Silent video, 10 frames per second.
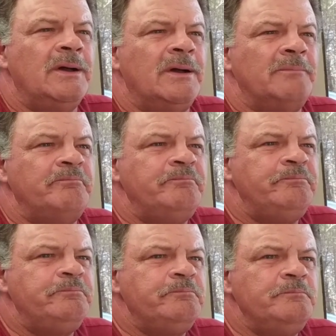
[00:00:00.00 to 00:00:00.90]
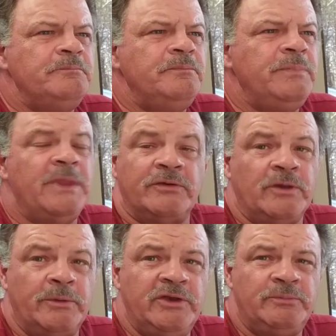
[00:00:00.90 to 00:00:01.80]
Now,
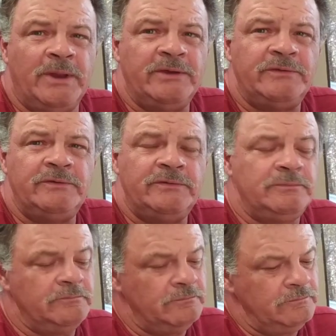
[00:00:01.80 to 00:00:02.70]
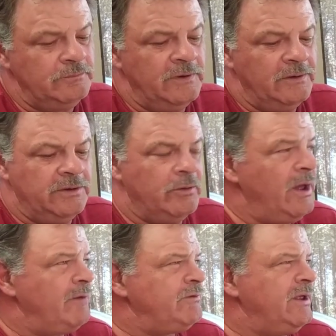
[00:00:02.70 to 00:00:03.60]
some of these places, you
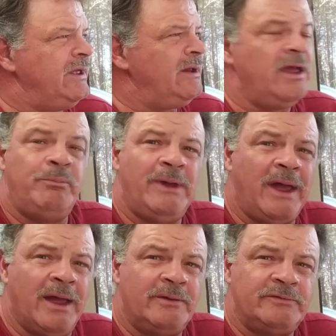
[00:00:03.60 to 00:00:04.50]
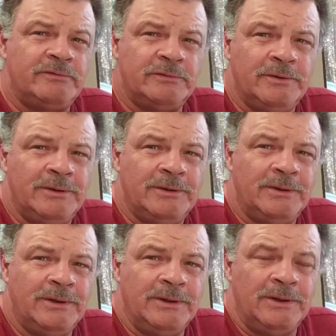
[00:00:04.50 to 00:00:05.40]
have to get a pass.
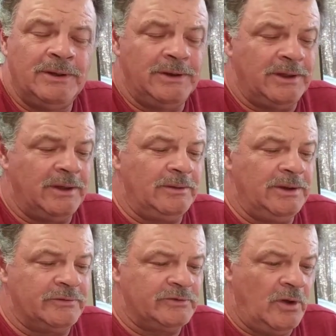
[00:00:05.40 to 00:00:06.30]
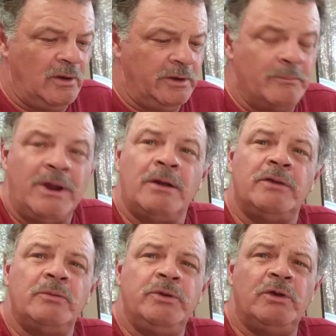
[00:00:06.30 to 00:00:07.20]
Now, it's called
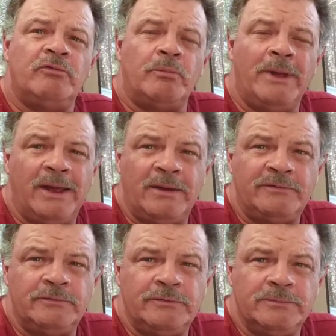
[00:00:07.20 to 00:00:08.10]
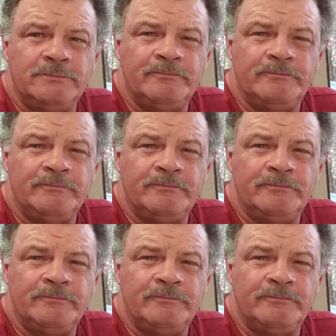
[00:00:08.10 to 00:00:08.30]
America the Beautiful Pass.